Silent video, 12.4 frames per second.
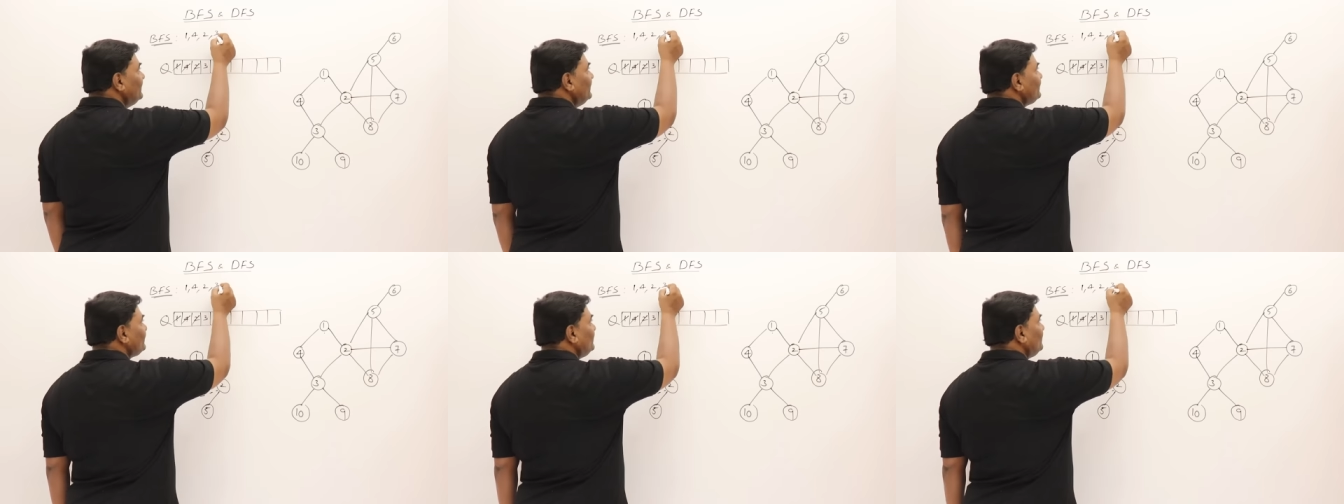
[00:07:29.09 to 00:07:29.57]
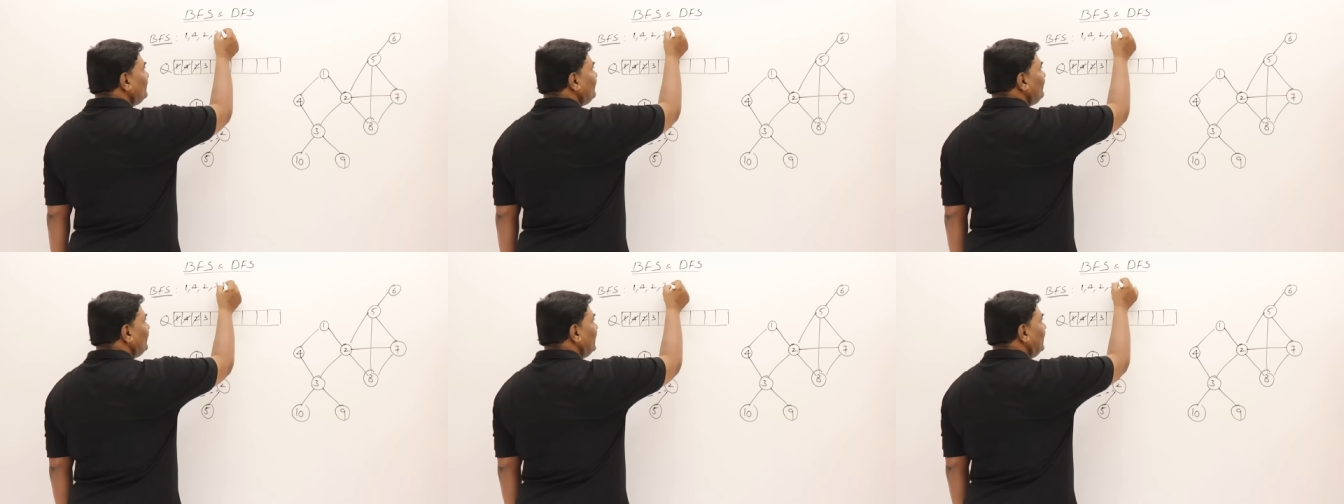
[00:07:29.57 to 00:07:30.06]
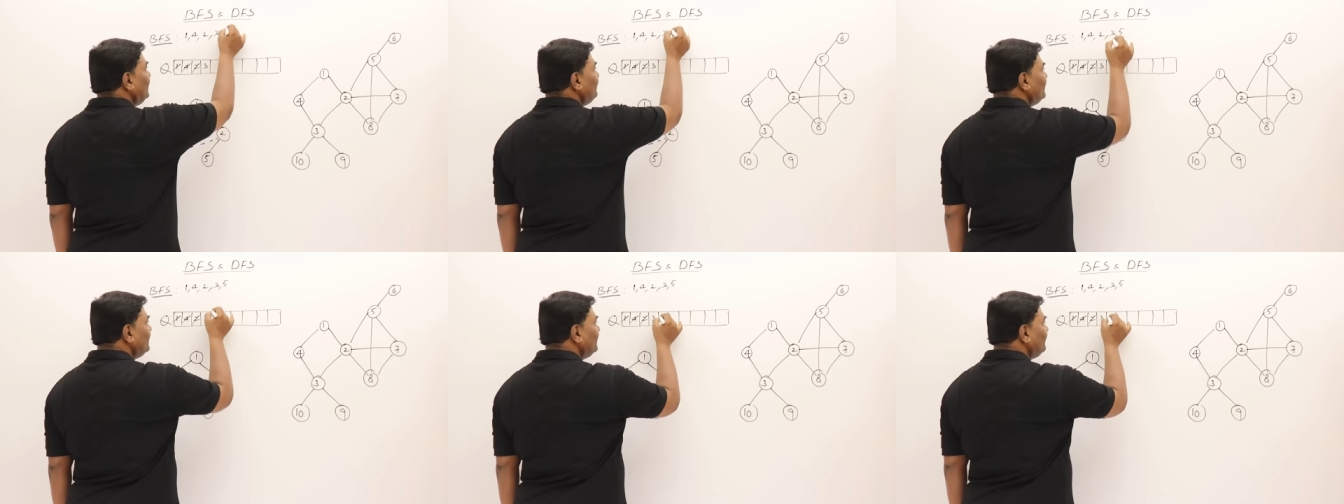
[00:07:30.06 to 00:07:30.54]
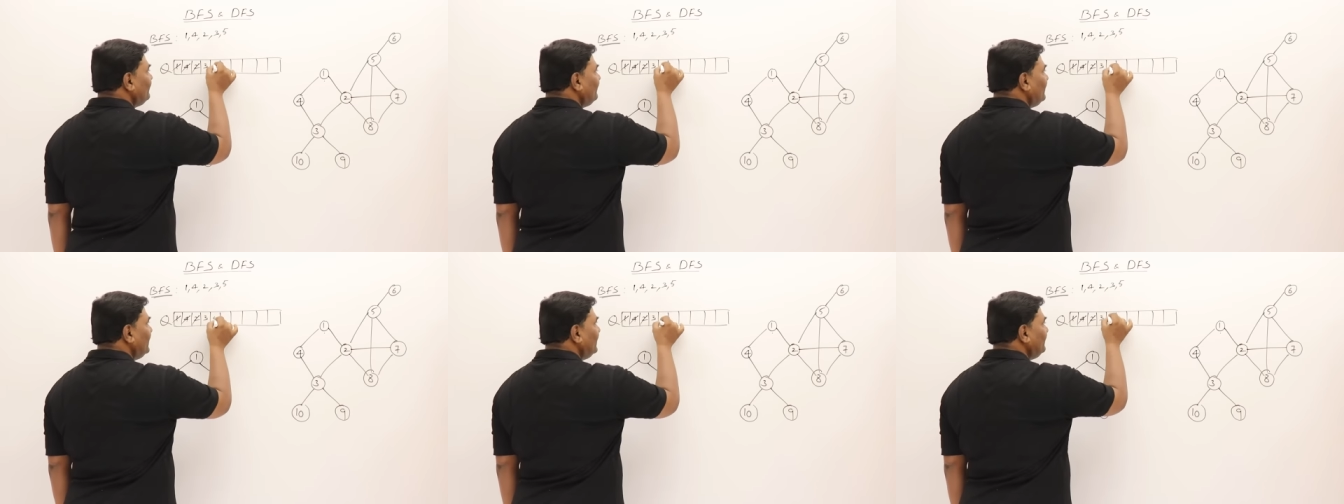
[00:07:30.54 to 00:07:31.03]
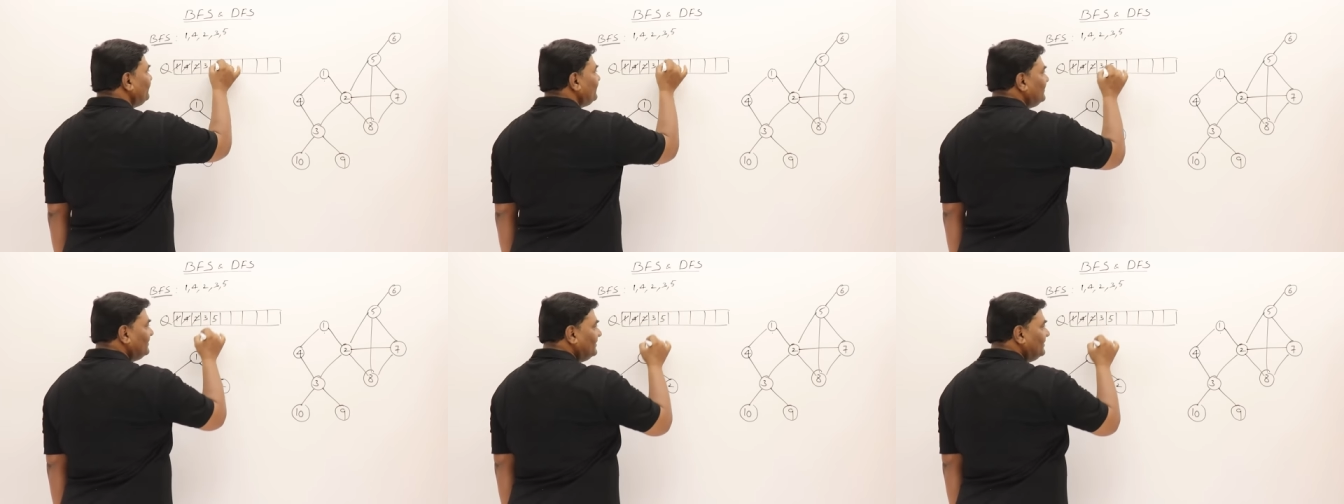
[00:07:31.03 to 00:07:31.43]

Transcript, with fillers: So 5, 5.